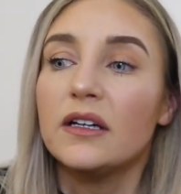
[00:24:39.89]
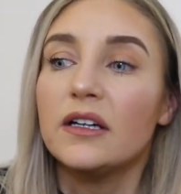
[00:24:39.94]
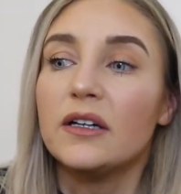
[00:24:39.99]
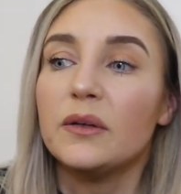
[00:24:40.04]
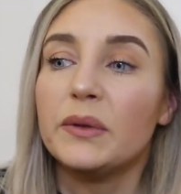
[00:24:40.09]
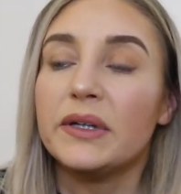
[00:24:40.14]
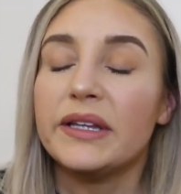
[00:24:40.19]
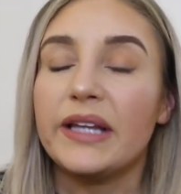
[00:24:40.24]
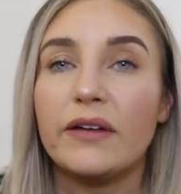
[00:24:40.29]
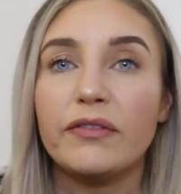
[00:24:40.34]

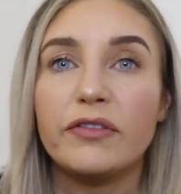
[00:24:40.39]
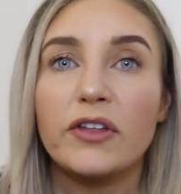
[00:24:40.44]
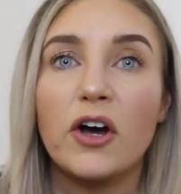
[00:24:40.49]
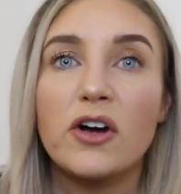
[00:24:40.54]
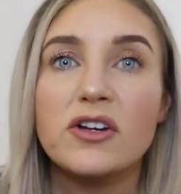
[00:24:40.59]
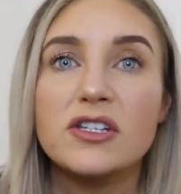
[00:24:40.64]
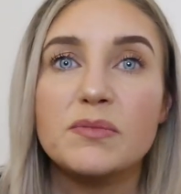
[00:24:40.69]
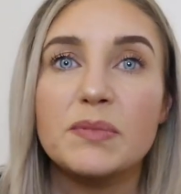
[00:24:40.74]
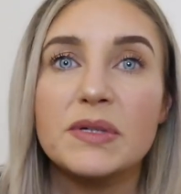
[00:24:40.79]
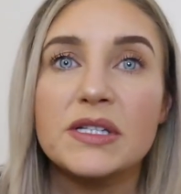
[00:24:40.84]
we left the
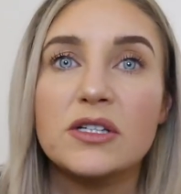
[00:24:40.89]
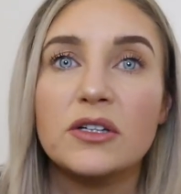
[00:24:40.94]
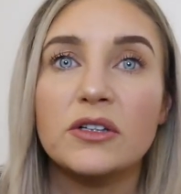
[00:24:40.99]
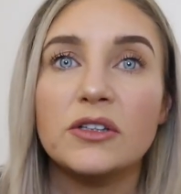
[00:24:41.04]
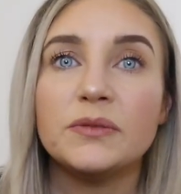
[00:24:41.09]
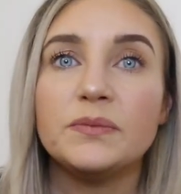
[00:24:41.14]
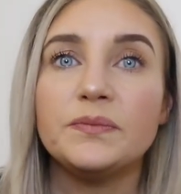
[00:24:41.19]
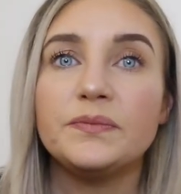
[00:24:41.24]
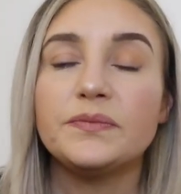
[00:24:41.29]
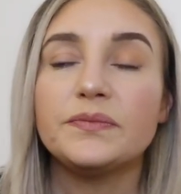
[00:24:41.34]

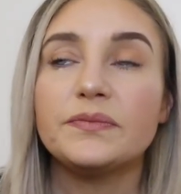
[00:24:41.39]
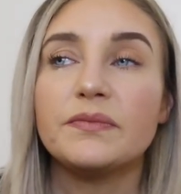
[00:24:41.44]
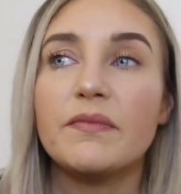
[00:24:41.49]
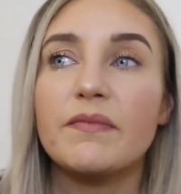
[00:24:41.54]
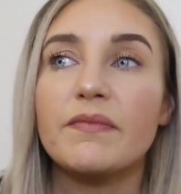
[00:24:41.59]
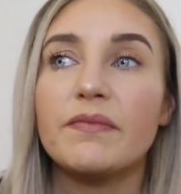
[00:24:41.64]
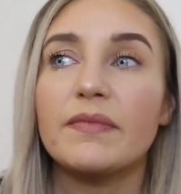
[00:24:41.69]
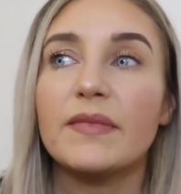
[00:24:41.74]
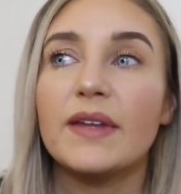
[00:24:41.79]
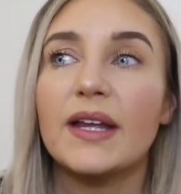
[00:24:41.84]
hospital,
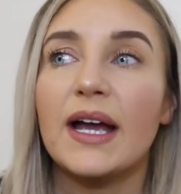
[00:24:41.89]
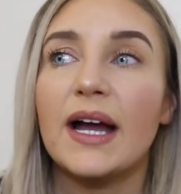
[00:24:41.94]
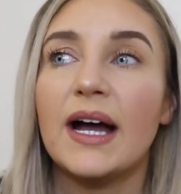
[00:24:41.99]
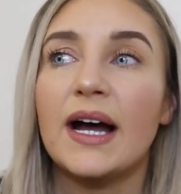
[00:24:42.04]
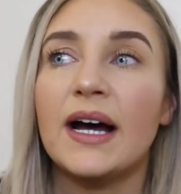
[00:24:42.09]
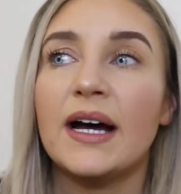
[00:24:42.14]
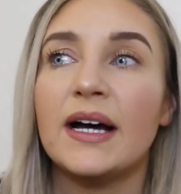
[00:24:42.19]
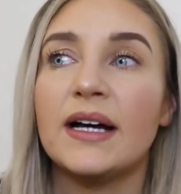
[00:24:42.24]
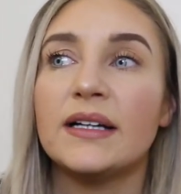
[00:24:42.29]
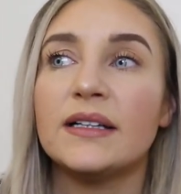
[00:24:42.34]

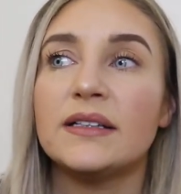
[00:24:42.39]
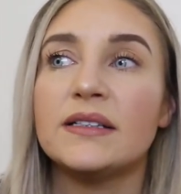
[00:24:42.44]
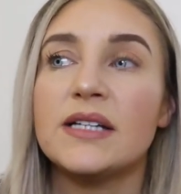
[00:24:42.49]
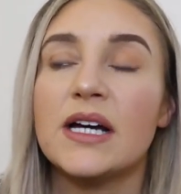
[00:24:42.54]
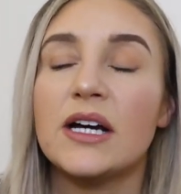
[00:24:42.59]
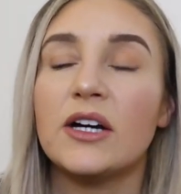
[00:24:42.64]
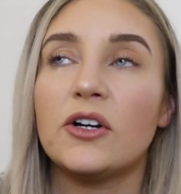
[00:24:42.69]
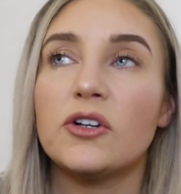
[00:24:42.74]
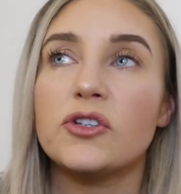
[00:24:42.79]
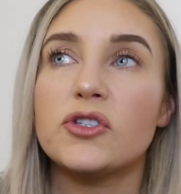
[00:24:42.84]
and
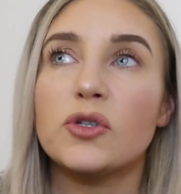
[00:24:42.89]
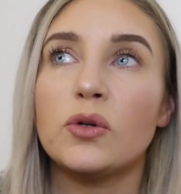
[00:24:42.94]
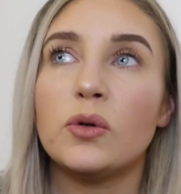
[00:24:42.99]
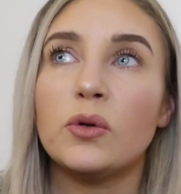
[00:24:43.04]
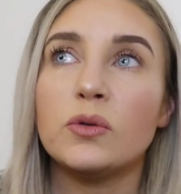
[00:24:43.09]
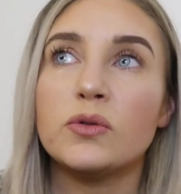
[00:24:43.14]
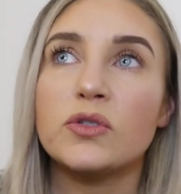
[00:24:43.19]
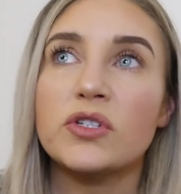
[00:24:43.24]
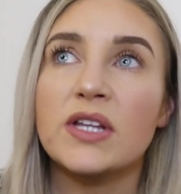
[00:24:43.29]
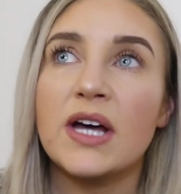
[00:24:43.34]
I got
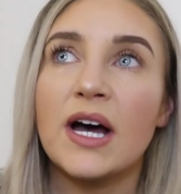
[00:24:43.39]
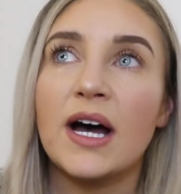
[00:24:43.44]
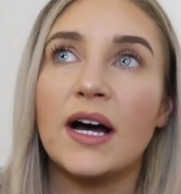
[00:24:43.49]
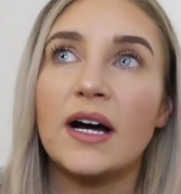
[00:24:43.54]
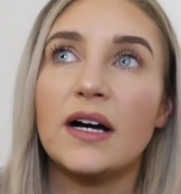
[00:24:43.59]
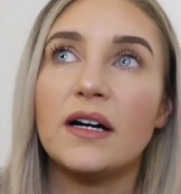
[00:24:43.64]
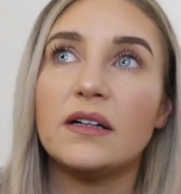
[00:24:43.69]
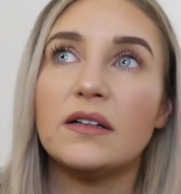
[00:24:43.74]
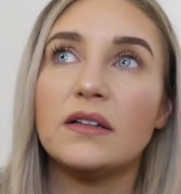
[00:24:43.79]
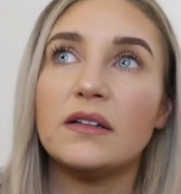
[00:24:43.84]
told that